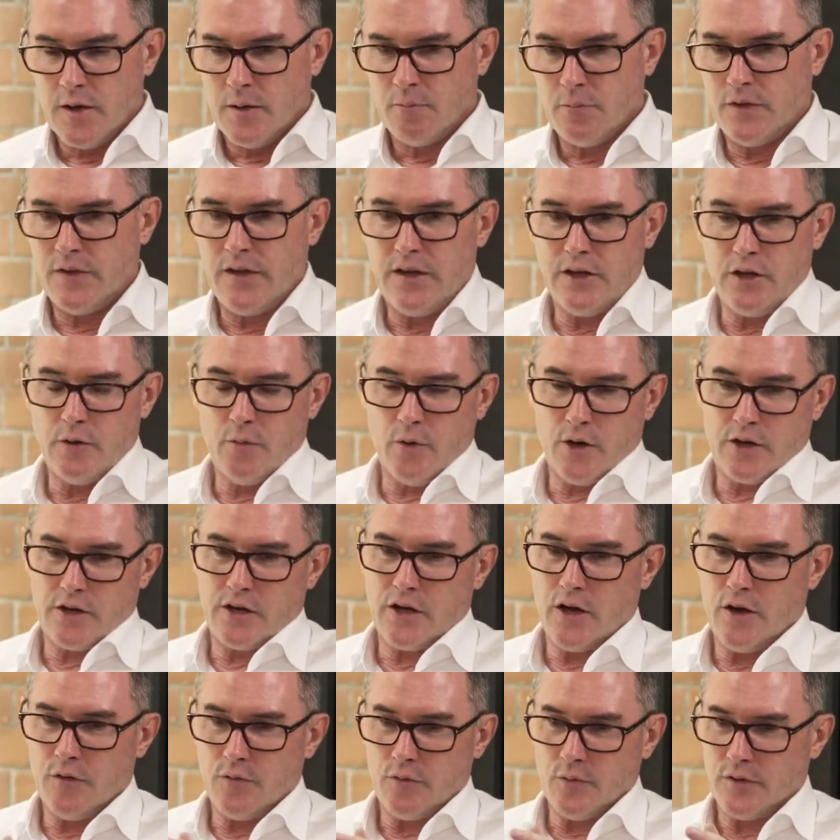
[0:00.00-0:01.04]
But then you might
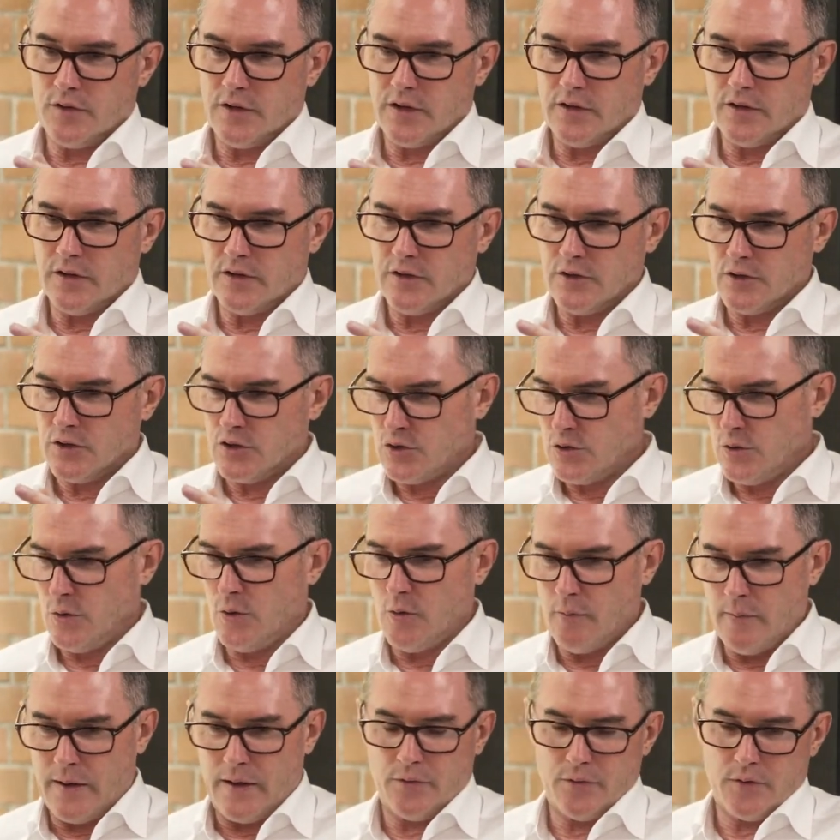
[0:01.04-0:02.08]
go from selling two
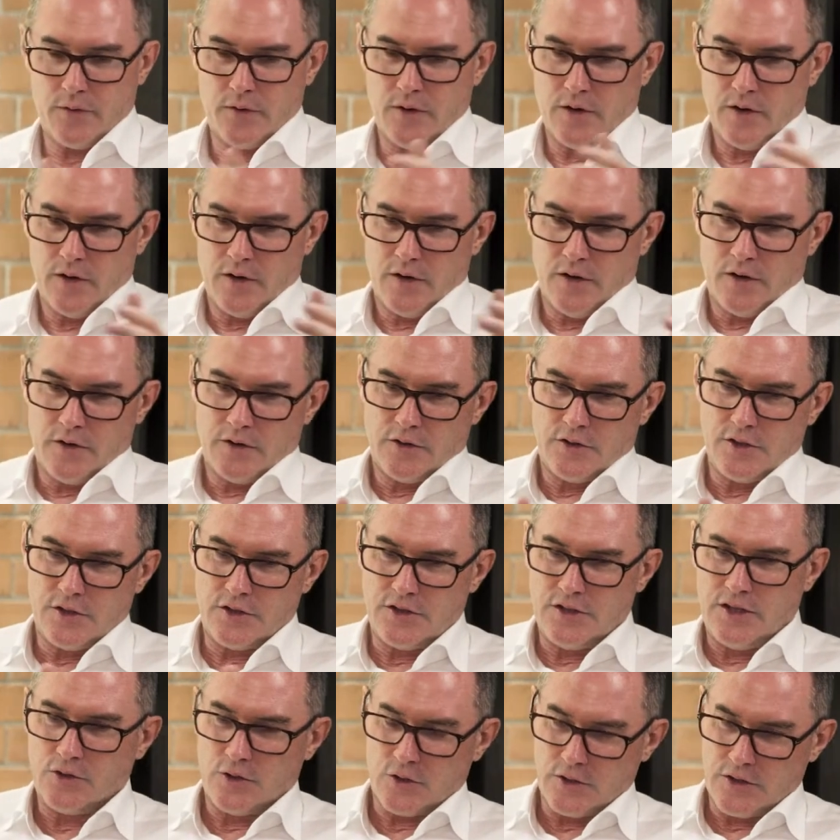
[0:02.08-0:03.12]
a month to
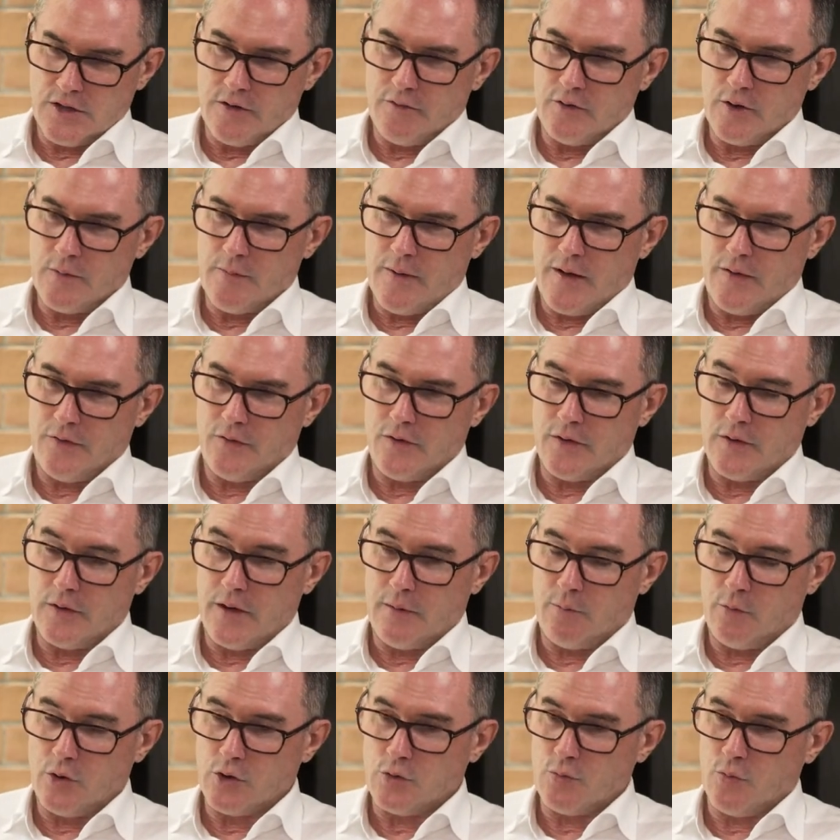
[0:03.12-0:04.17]
six or seven a month,
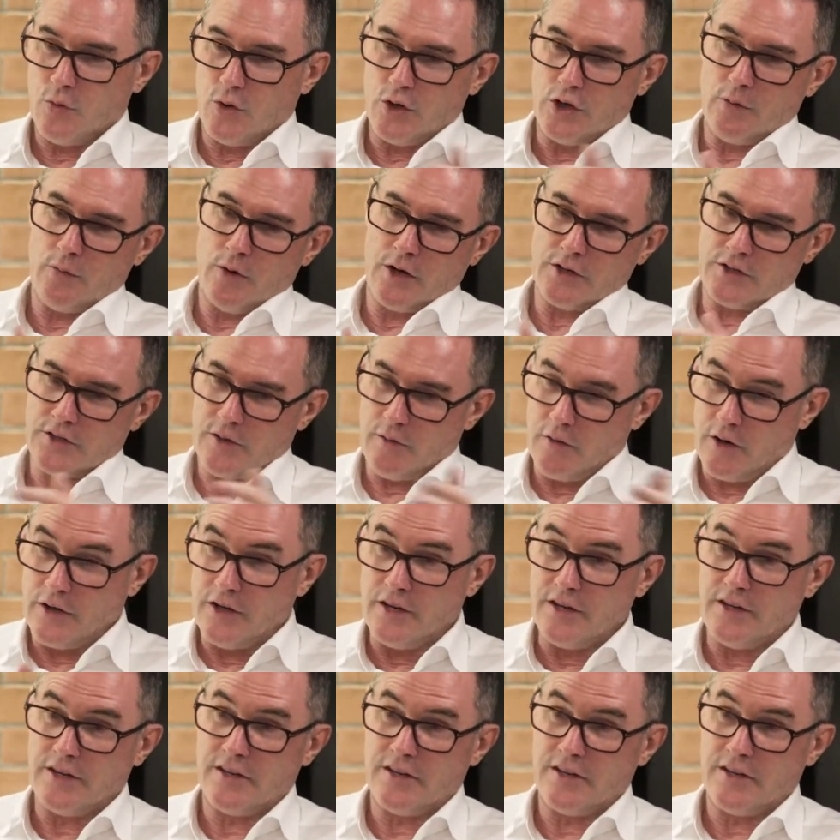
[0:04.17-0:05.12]
at which point you might say, oh, I need to